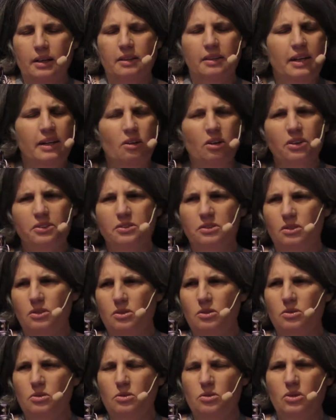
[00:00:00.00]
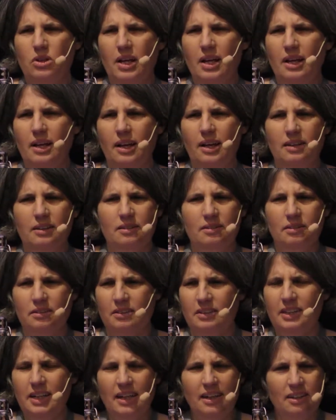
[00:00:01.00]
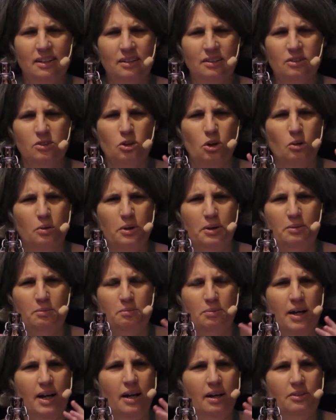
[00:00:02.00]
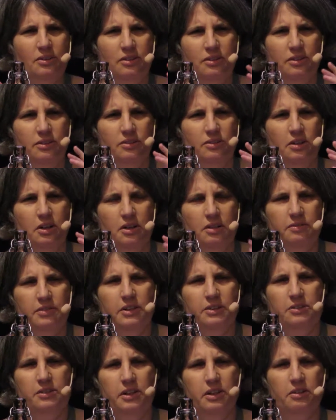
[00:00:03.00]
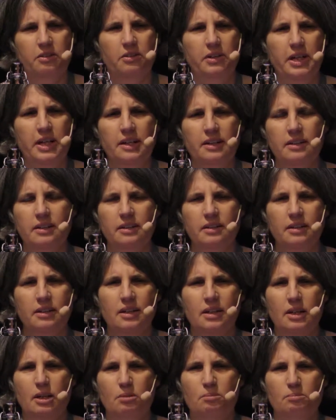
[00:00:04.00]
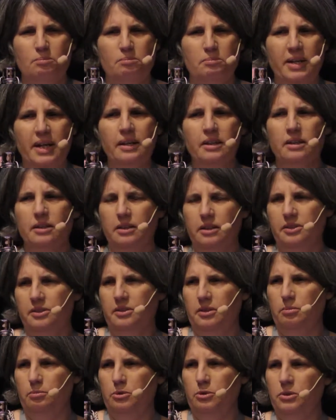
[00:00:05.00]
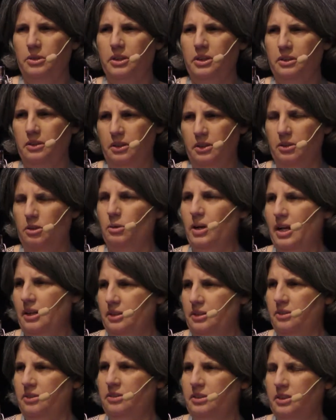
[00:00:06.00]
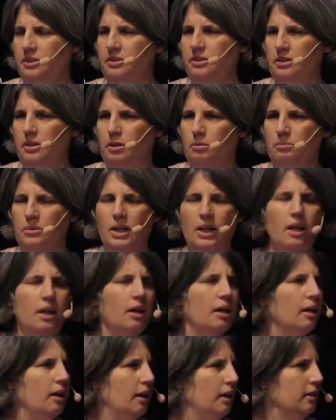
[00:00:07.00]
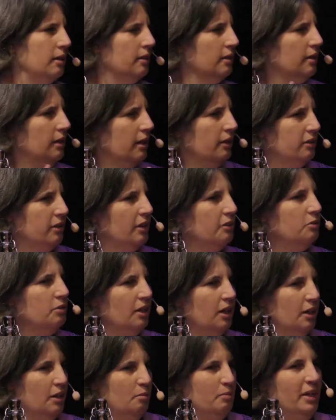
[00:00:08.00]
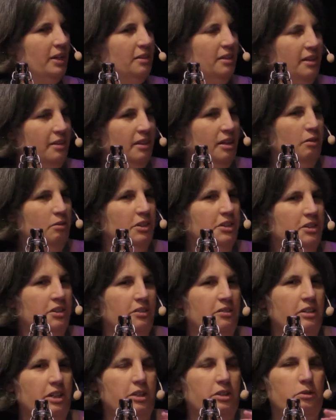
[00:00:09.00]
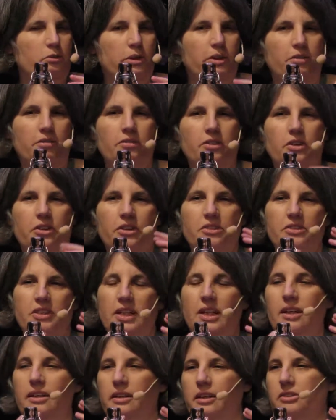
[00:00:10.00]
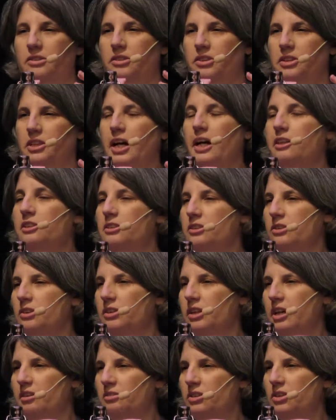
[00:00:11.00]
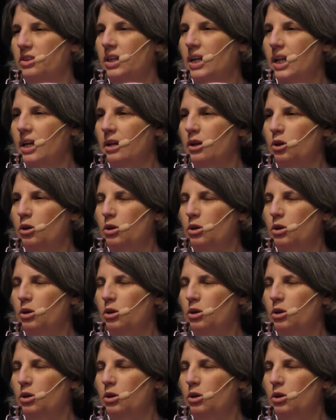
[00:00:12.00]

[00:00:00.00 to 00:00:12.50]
They also, again, going back to the start of this, they created mechanisms within the UN system. And that's what Anna meant, I think, when she said we were focusing on the international level.